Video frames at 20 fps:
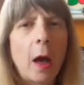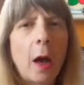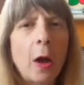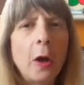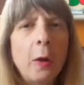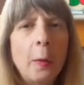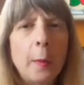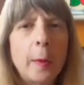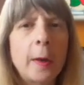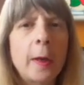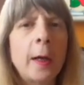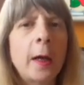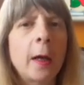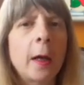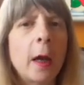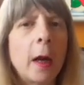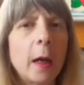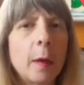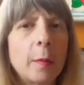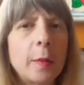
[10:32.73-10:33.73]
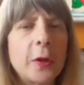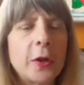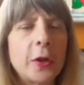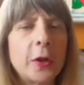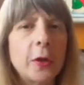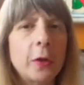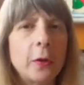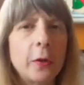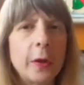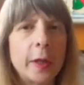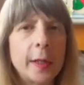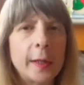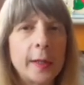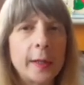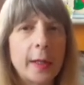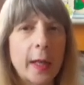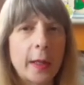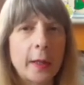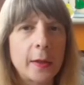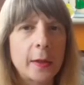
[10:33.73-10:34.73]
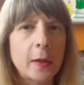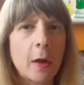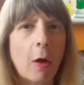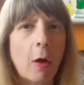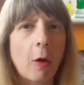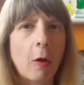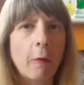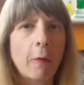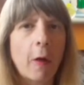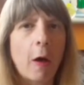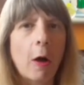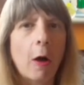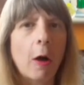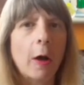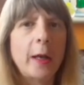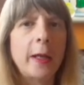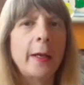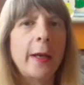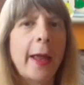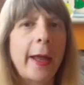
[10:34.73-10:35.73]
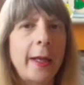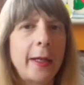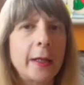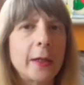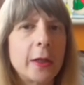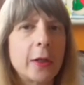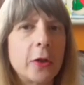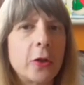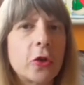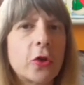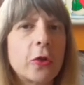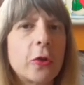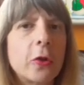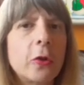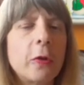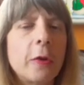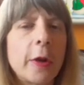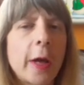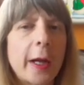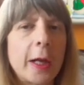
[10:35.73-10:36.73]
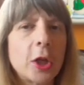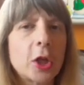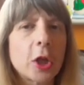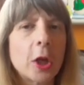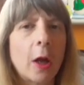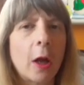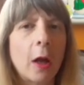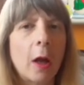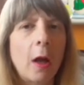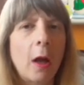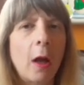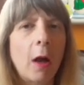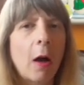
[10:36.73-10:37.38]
opening up to this sense of our innate true nature,